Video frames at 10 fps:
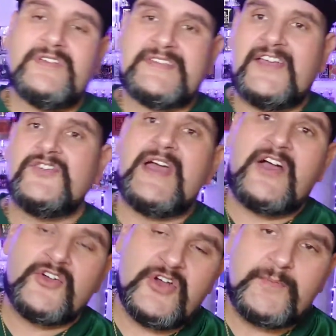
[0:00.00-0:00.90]
tell you
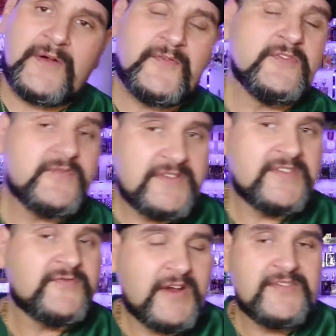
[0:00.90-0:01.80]
how good Parfums
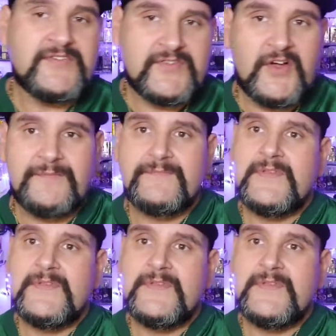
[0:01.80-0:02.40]
vintage fragrances are.